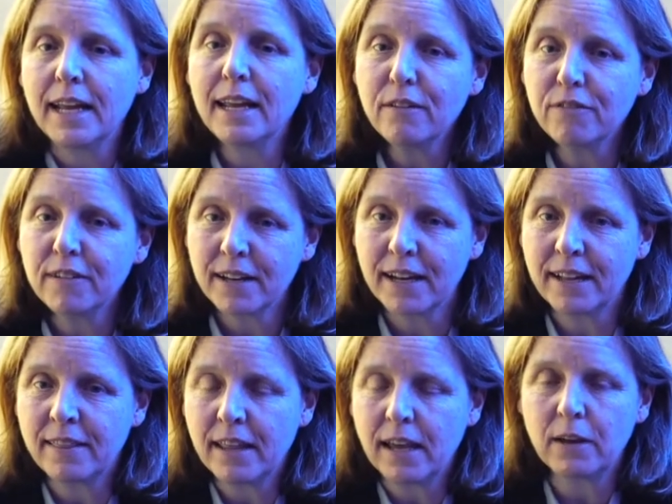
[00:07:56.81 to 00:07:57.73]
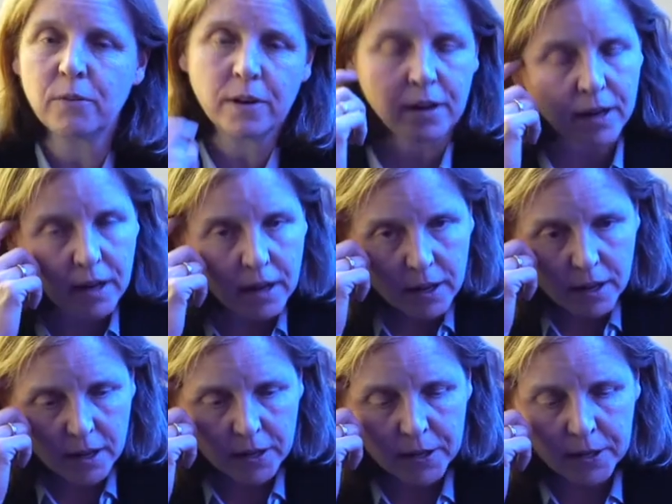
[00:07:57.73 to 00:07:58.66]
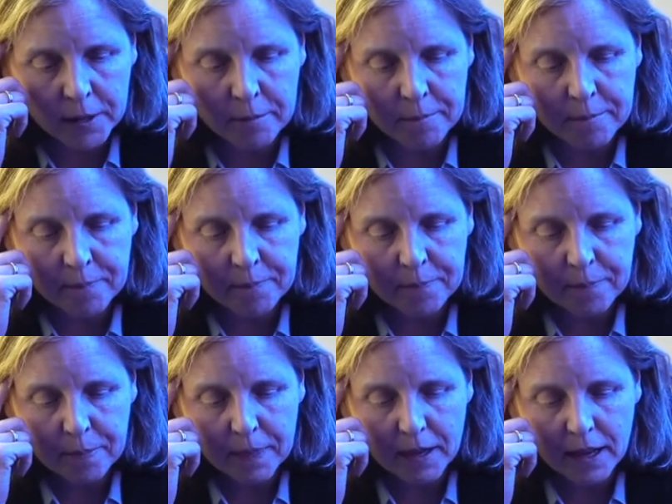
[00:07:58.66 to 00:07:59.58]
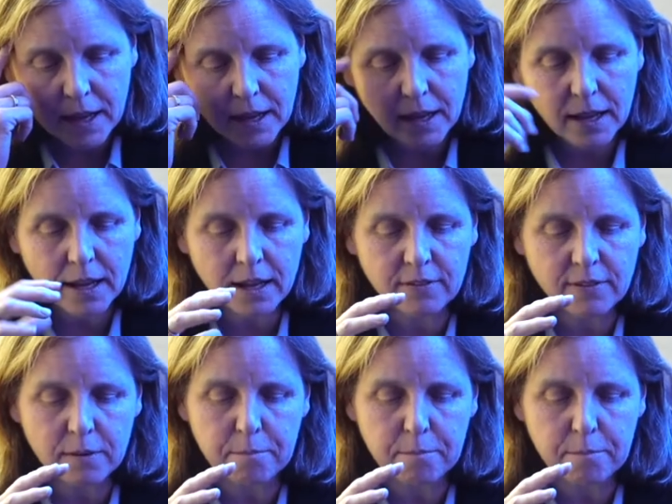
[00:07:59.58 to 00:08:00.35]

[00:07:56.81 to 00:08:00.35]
even, even in that one, um, it's